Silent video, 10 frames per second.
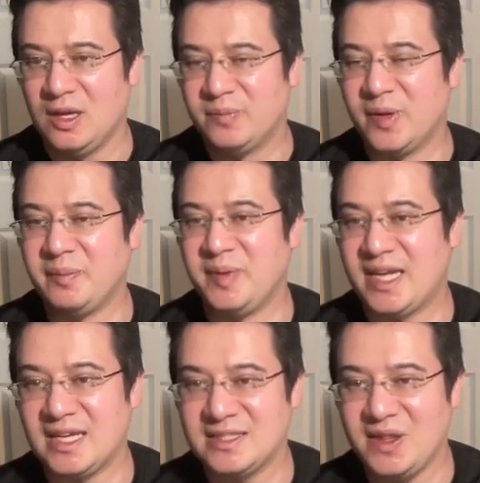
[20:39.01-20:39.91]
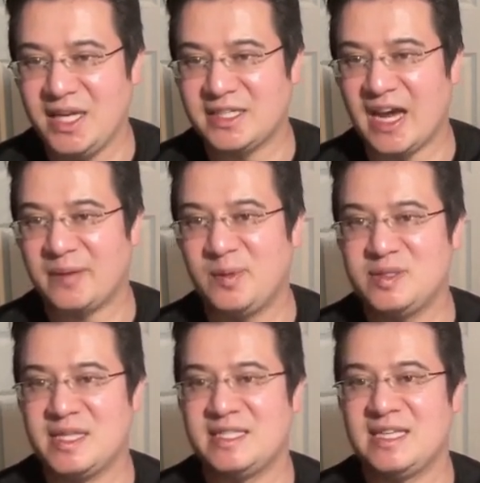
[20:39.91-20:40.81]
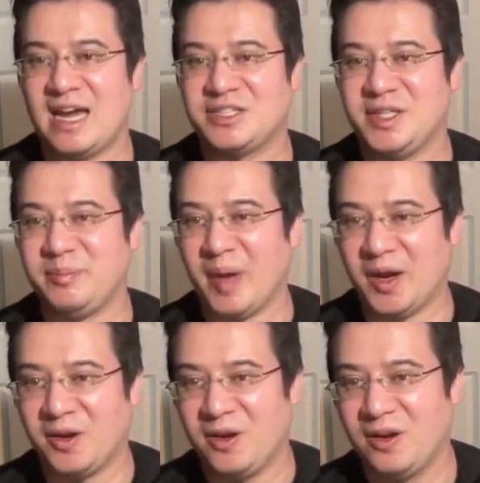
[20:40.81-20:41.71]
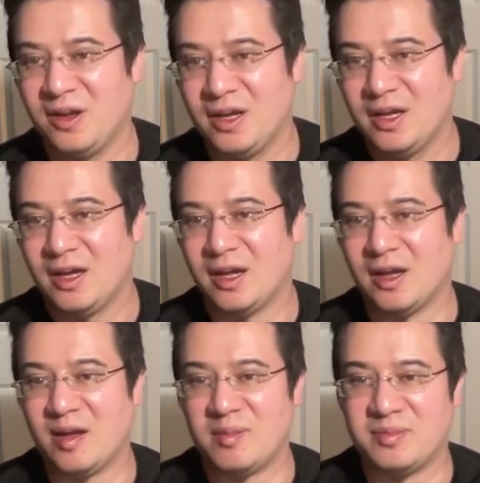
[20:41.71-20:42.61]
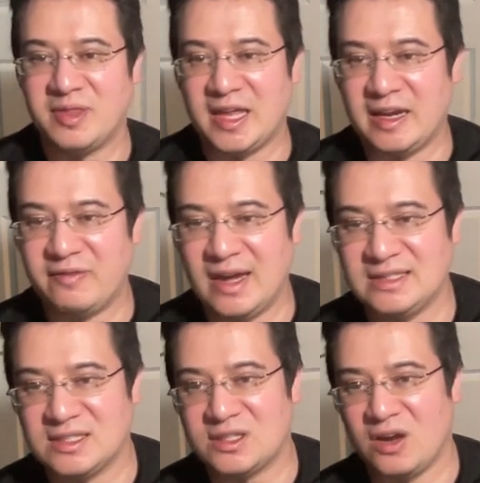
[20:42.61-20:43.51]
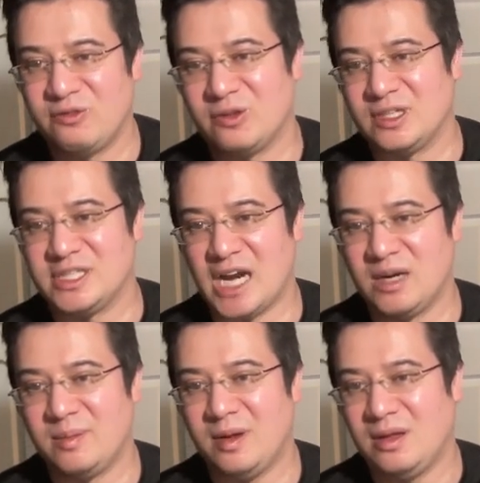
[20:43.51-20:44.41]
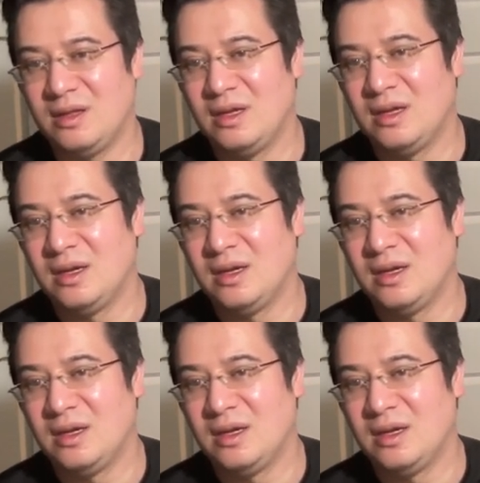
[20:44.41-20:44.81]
but because of the attack boost, this is actually better than if I had just gone for the Shadow Ball.